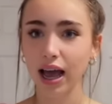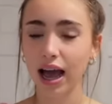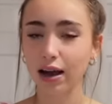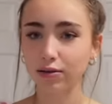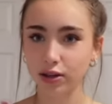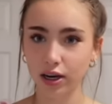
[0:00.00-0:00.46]

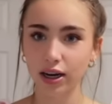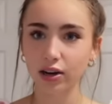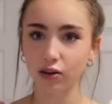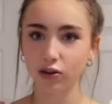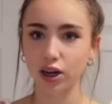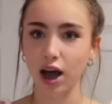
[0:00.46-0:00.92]
I was looking
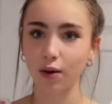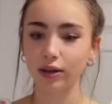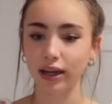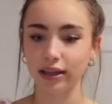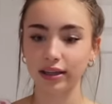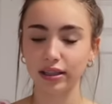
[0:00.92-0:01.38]
in the shower
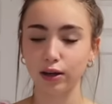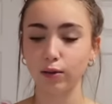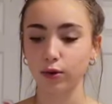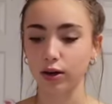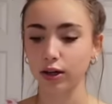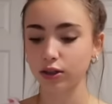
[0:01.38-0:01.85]
like to see what
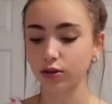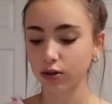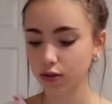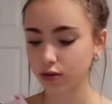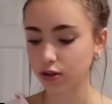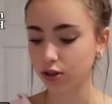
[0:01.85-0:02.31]
products to
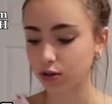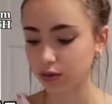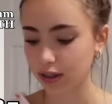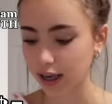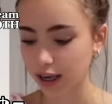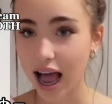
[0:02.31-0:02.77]
use and she was
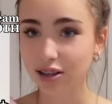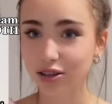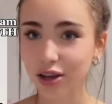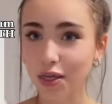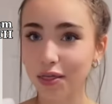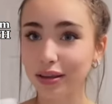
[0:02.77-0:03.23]
like, I
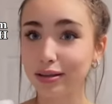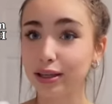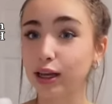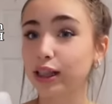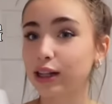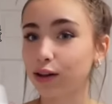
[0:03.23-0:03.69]
saw that this was
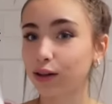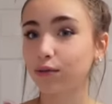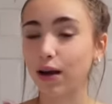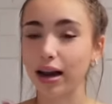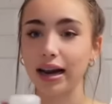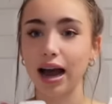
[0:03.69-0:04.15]
like literally
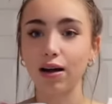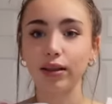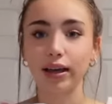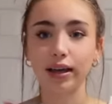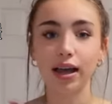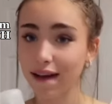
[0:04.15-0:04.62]
running out.
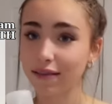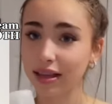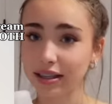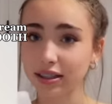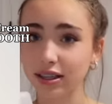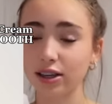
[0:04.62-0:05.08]
Like I had
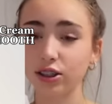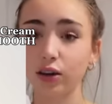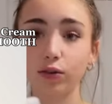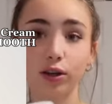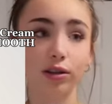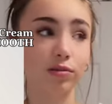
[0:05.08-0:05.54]
this exact
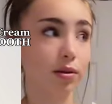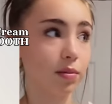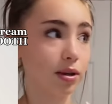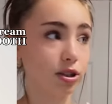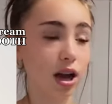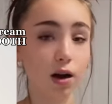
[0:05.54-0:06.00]
shaving cream in
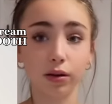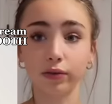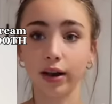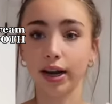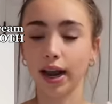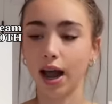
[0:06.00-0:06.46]
my shower
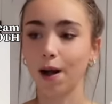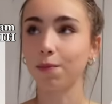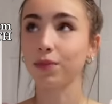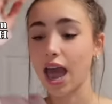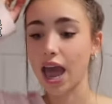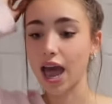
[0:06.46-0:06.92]
right
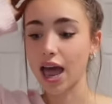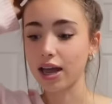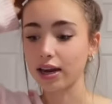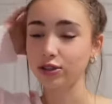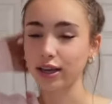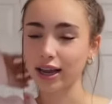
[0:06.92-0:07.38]
now.
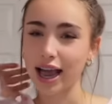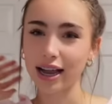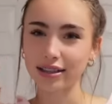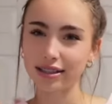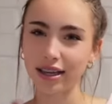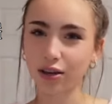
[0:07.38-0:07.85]
And she's like, I
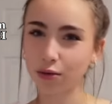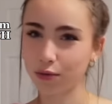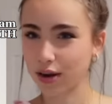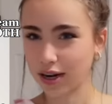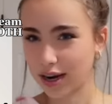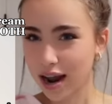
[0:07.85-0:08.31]
could tell you were
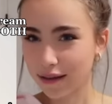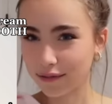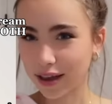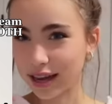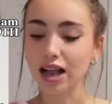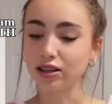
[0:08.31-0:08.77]
running out of
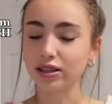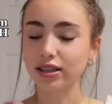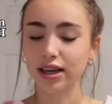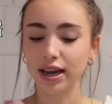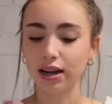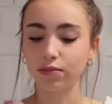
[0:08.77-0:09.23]
it. I just
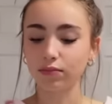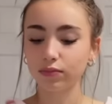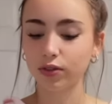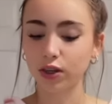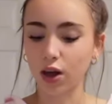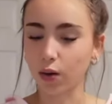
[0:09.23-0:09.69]
decided
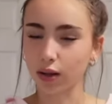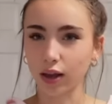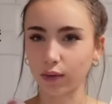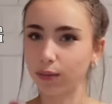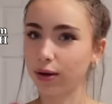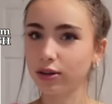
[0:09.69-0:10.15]
to go and
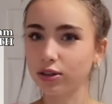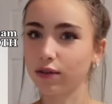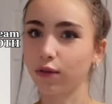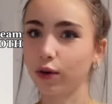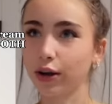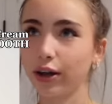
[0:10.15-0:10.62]
like repurchase it
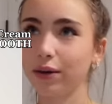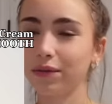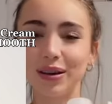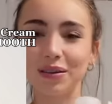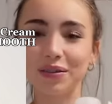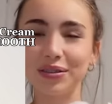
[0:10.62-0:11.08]
for you.
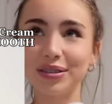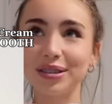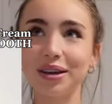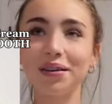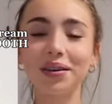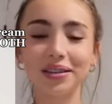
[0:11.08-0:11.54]
So I was
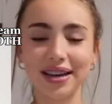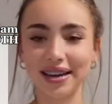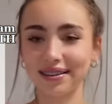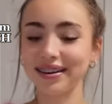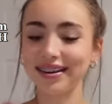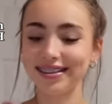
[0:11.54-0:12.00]
so
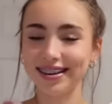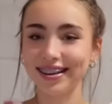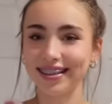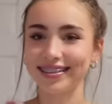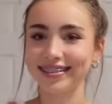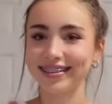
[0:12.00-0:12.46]
excited when I saw this.